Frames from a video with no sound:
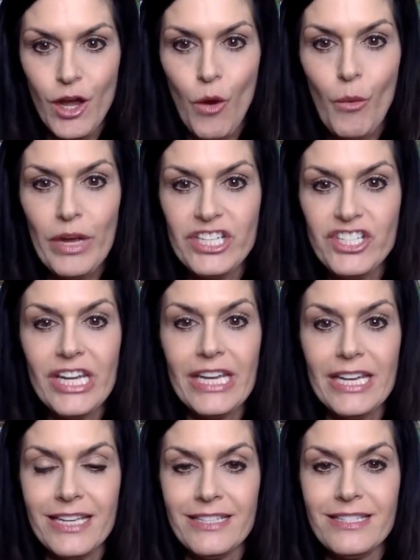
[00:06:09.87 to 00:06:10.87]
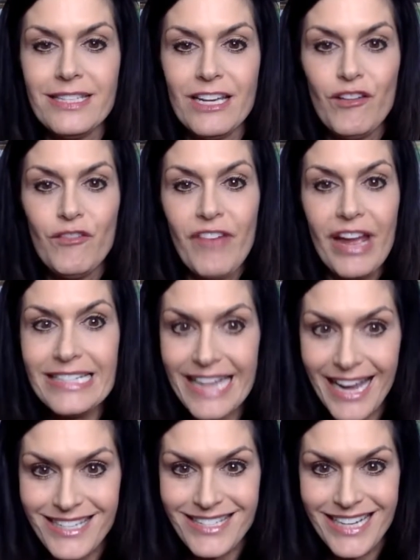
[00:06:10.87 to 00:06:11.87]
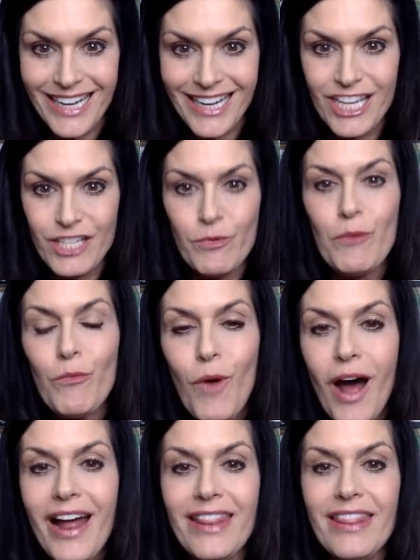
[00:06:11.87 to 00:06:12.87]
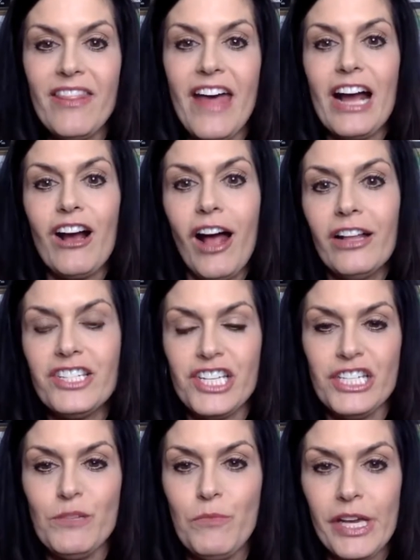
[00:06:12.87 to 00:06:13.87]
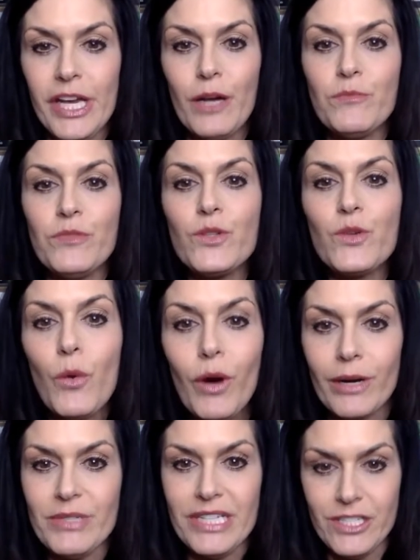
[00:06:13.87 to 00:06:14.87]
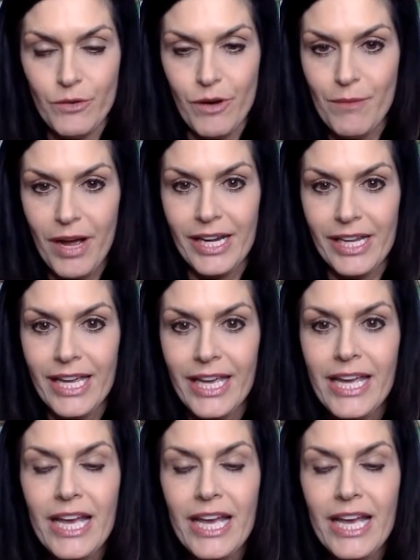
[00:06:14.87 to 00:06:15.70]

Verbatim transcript: which is fantastic because we want that collagen to be absorbed into our body